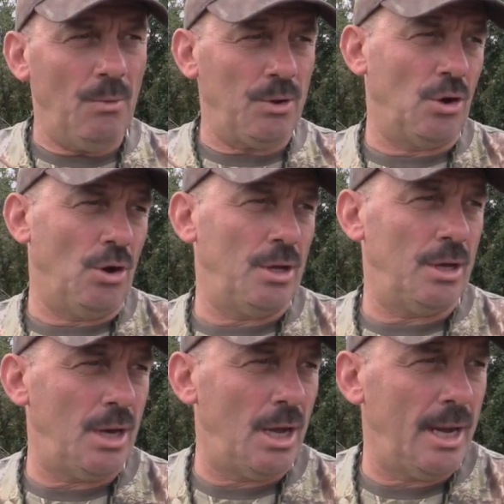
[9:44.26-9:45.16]
We've got
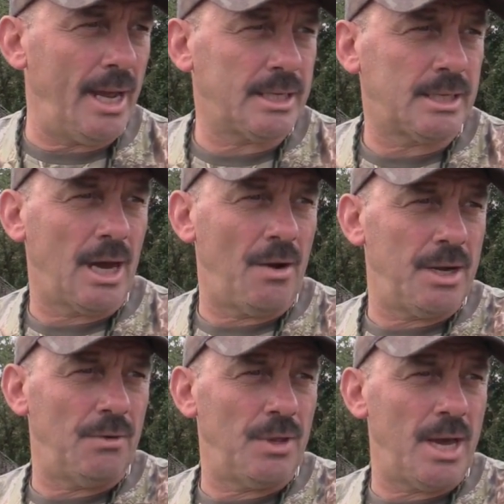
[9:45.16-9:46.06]
a leg going
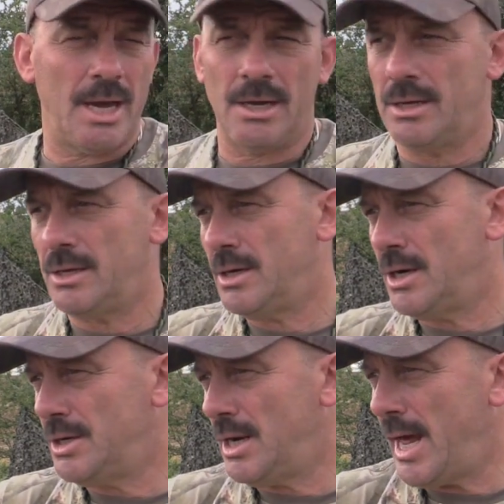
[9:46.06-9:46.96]
out there
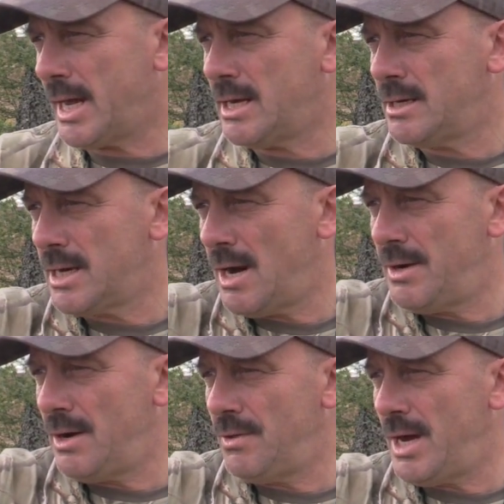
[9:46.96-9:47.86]
and a leg
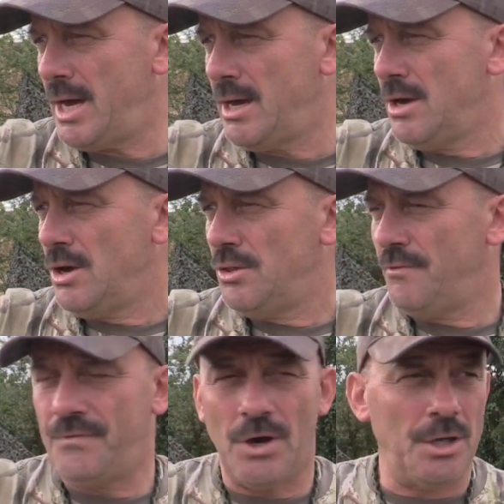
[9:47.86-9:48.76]
going out there. The
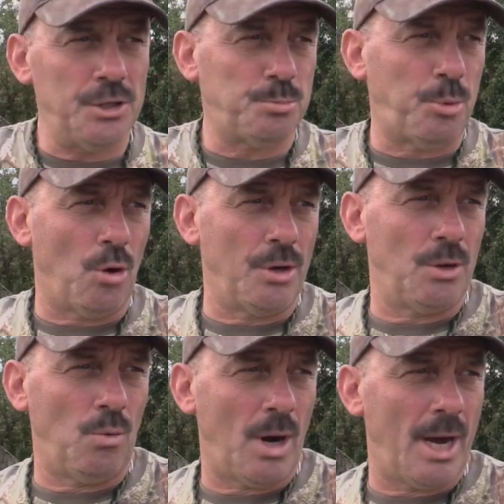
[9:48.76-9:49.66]
furthest point
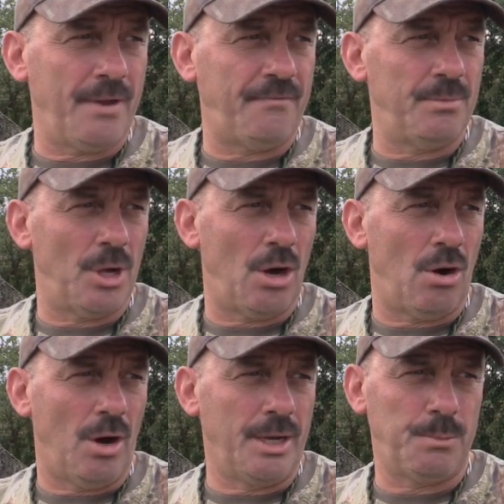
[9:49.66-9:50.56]
away from the
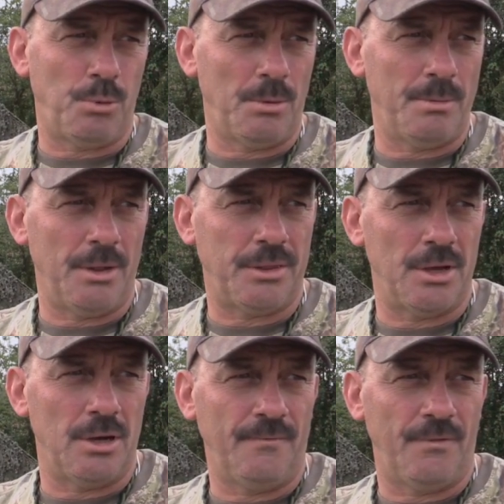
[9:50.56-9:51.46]
hide is probably about
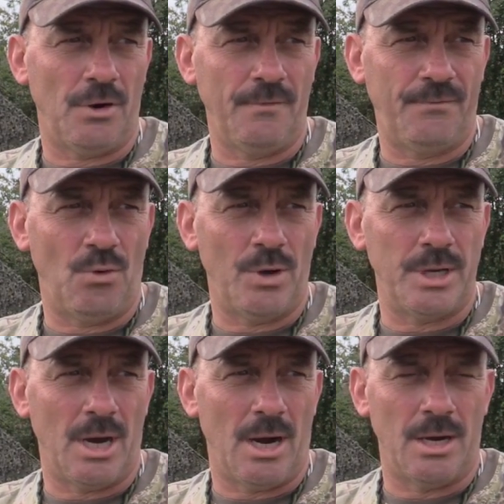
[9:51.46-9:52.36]
35-40
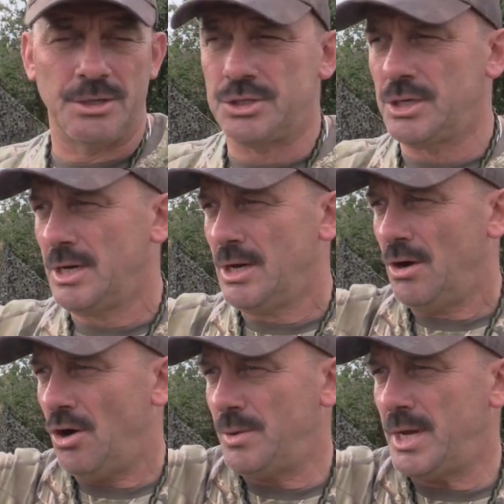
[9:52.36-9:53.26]
yards
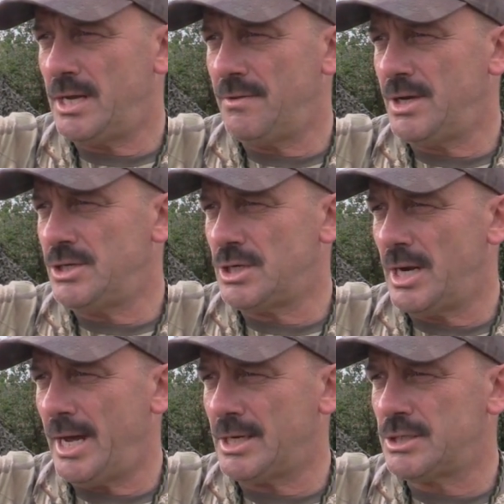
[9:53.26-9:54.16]
on the end of each
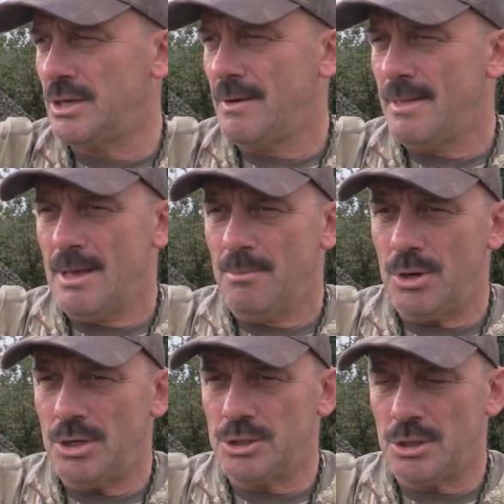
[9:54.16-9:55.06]
legs,
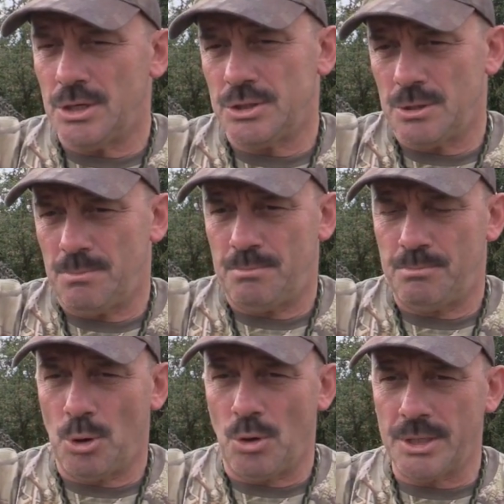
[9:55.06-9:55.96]
but as the
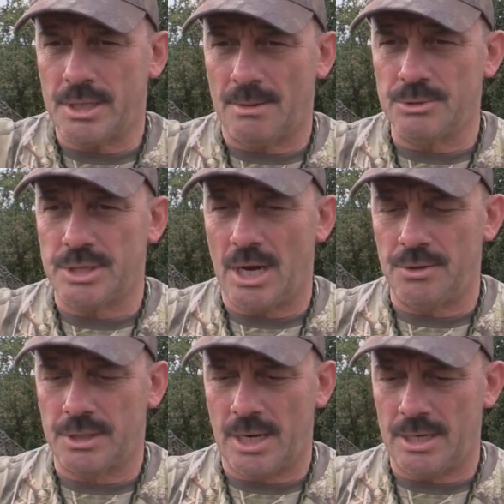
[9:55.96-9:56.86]
point comes down,
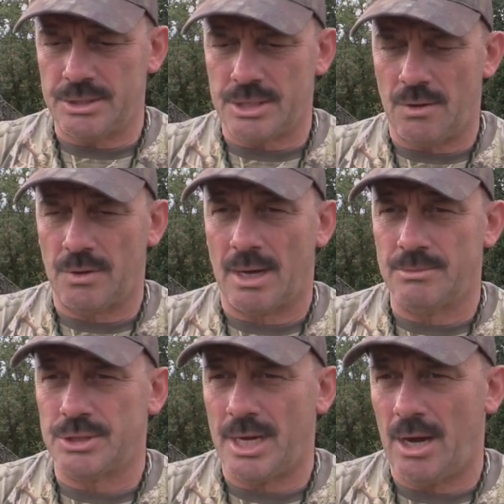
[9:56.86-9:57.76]
the killing zone
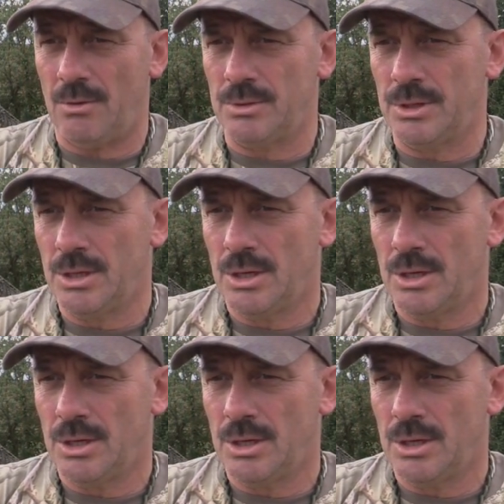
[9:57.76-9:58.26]
comes down